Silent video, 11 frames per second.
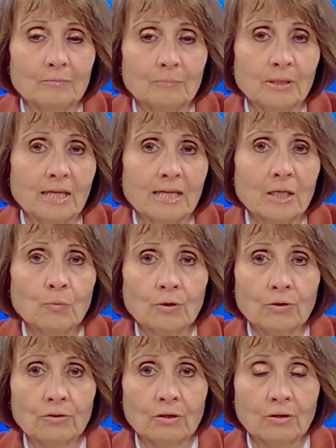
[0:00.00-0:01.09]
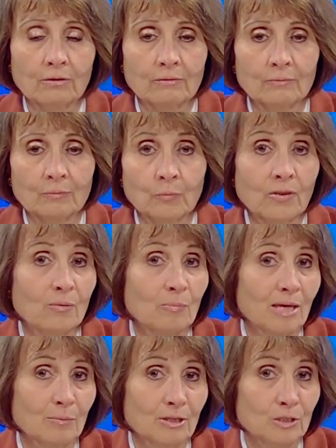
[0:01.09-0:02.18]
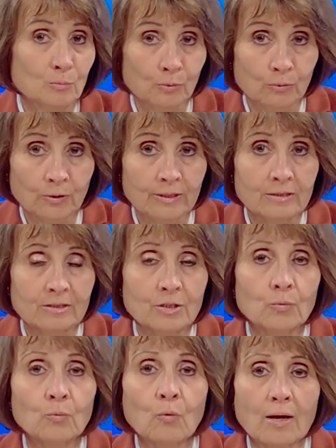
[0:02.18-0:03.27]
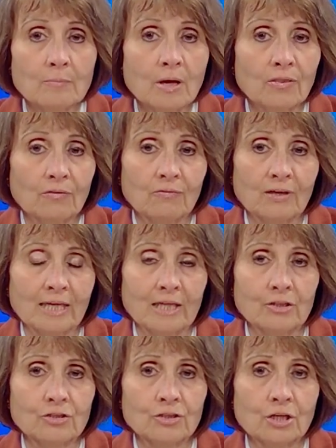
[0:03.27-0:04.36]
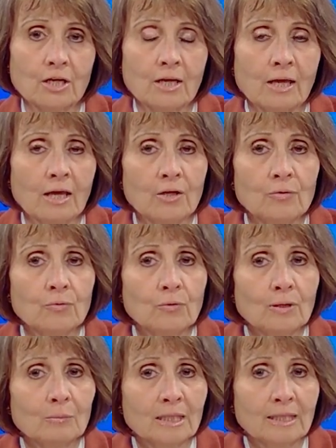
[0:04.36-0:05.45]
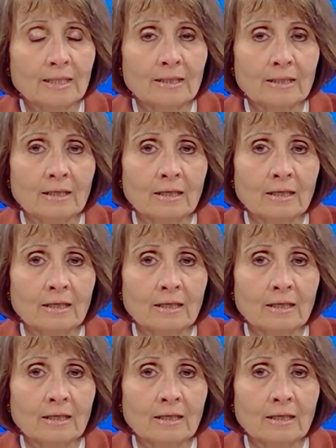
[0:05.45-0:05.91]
Beginning with when the baby is born to 1 month of age, normally